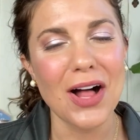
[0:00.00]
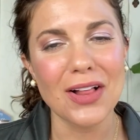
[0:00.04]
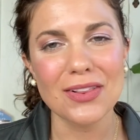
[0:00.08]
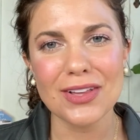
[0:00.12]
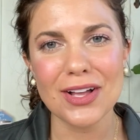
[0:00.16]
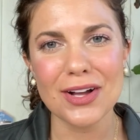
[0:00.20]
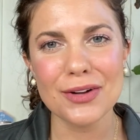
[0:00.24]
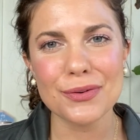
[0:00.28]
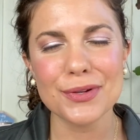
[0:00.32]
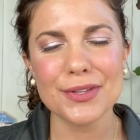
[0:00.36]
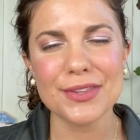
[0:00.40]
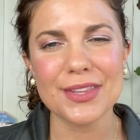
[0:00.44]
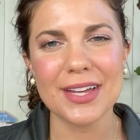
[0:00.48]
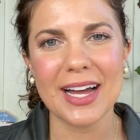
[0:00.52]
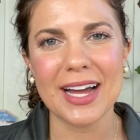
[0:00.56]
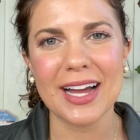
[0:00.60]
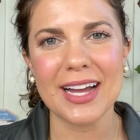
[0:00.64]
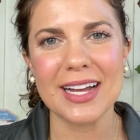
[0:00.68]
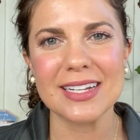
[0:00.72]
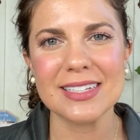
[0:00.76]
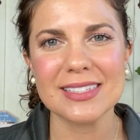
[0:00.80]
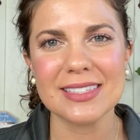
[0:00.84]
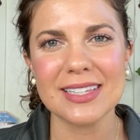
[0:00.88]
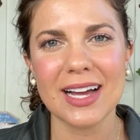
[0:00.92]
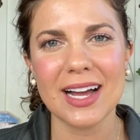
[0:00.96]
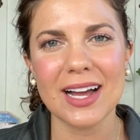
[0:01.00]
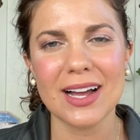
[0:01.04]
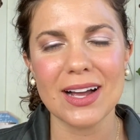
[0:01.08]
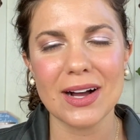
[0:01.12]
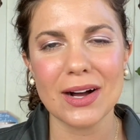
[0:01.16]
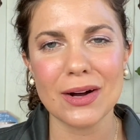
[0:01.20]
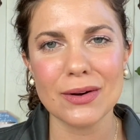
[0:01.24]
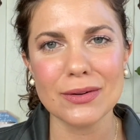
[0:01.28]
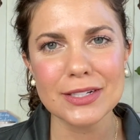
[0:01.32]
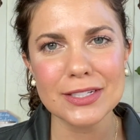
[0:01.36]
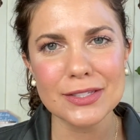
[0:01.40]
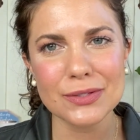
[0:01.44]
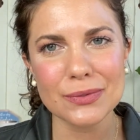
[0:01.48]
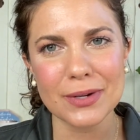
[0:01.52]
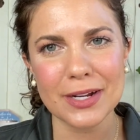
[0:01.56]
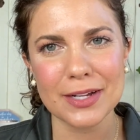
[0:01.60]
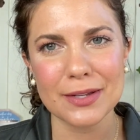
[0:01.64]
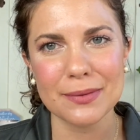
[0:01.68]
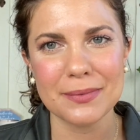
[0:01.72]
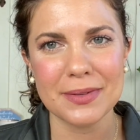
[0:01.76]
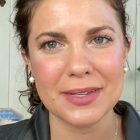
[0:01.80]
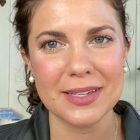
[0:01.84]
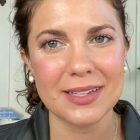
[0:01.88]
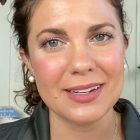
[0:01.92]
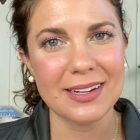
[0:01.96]
Along with eyes, I always
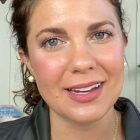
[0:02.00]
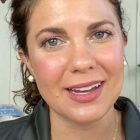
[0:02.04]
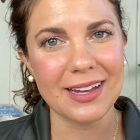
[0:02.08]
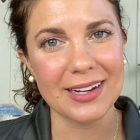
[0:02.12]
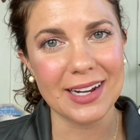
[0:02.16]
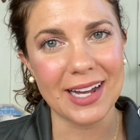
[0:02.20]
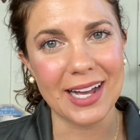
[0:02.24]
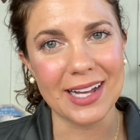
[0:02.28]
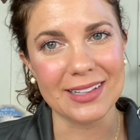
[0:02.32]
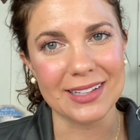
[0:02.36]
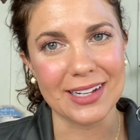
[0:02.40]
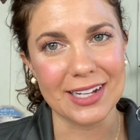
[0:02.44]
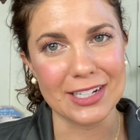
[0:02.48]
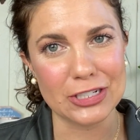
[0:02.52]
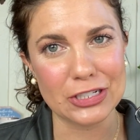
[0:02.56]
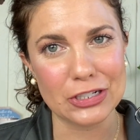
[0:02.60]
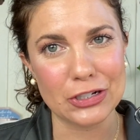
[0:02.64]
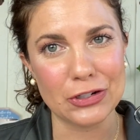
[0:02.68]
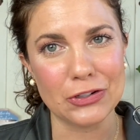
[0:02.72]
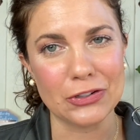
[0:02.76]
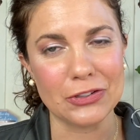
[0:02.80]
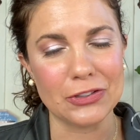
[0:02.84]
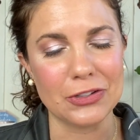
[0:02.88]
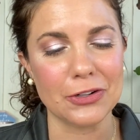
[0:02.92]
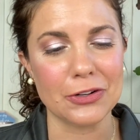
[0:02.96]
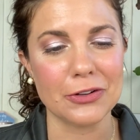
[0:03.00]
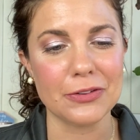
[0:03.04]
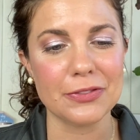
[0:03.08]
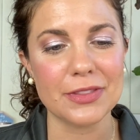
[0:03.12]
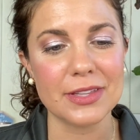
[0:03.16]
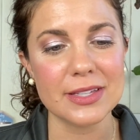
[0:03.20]
recommend an eyelash curler.